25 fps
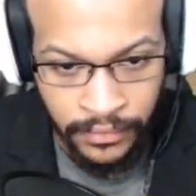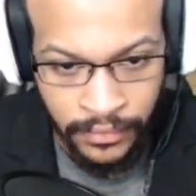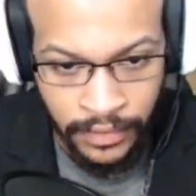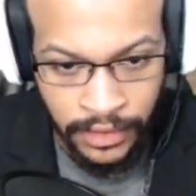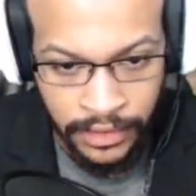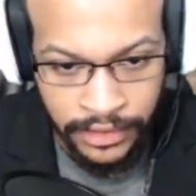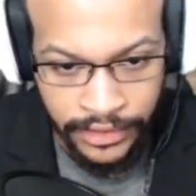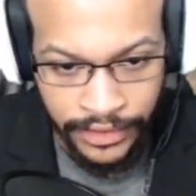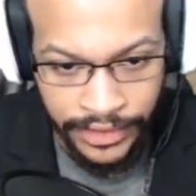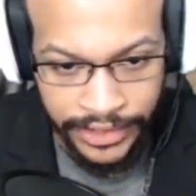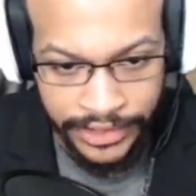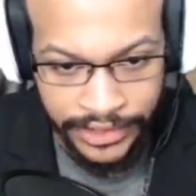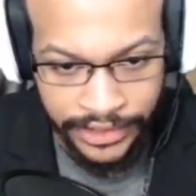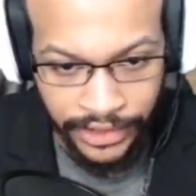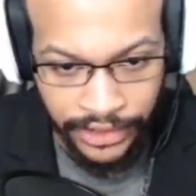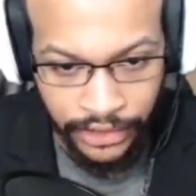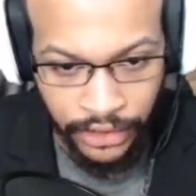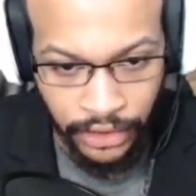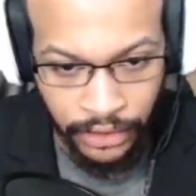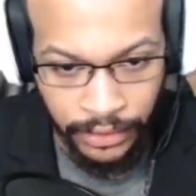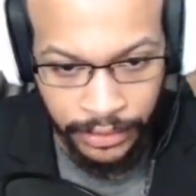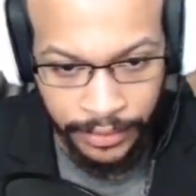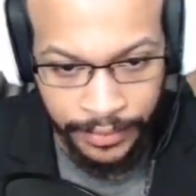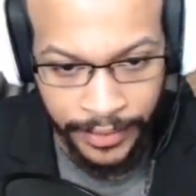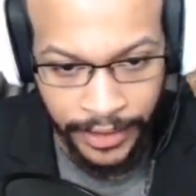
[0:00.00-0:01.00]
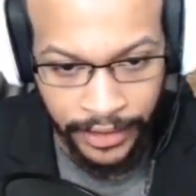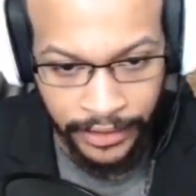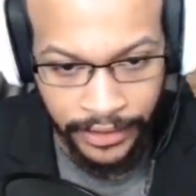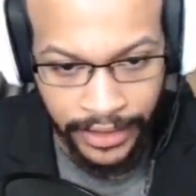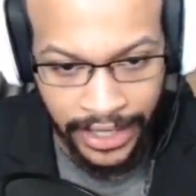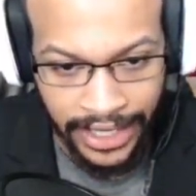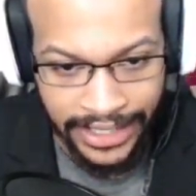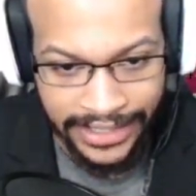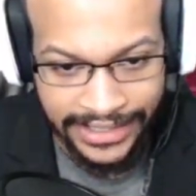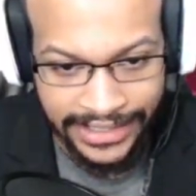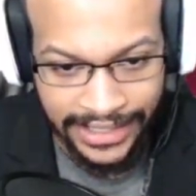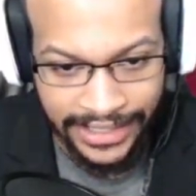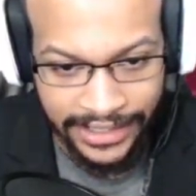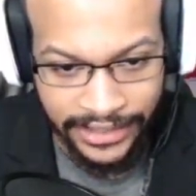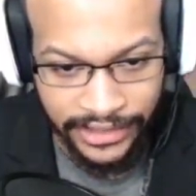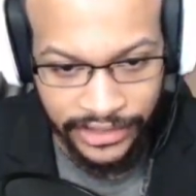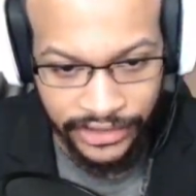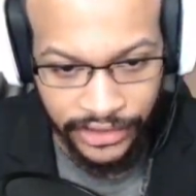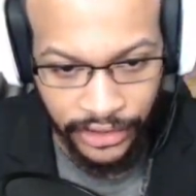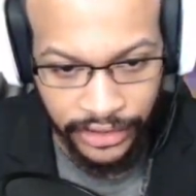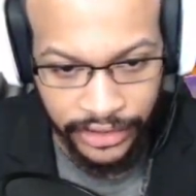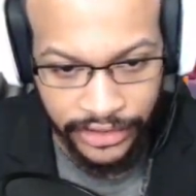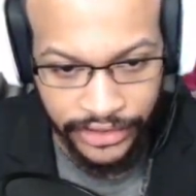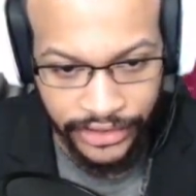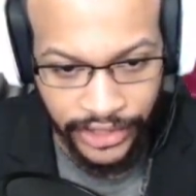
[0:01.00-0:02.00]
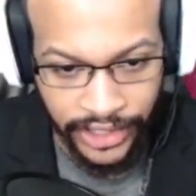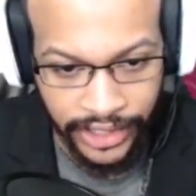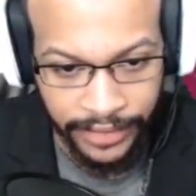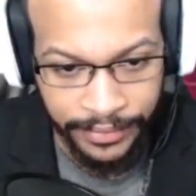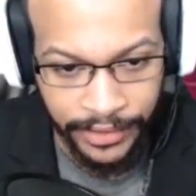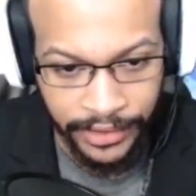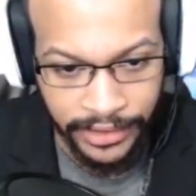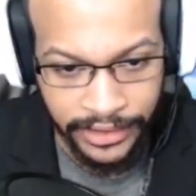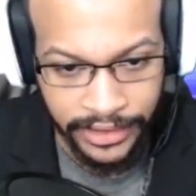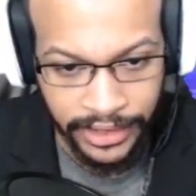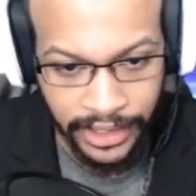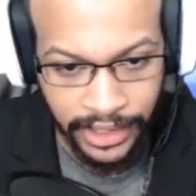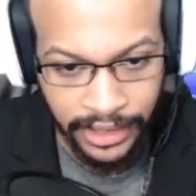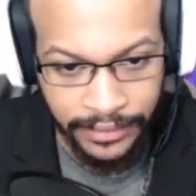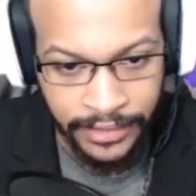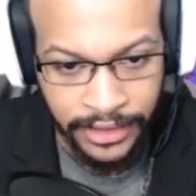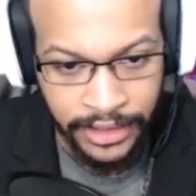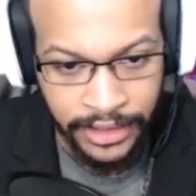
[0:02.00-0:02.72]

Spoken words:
So he's going to co-propel it. I see he's starting to try to build up.